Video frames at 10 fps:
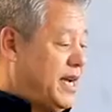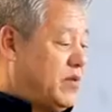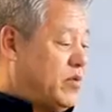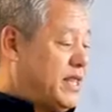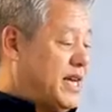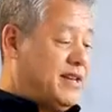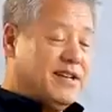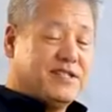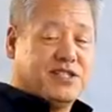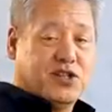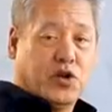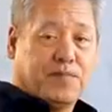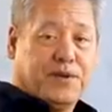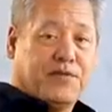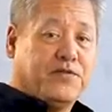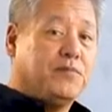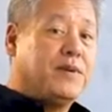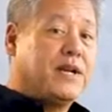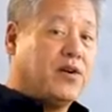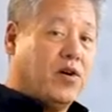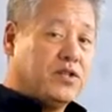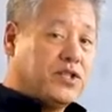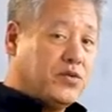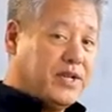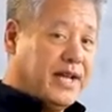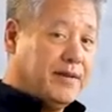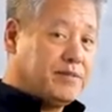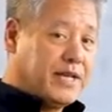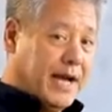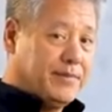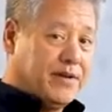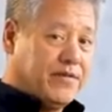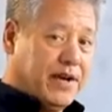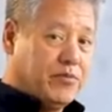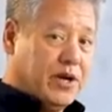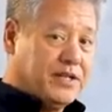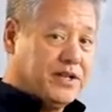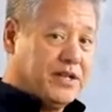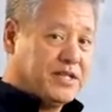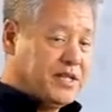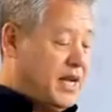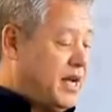and what that does is look beautiful, but it also damps cabinet vibrations.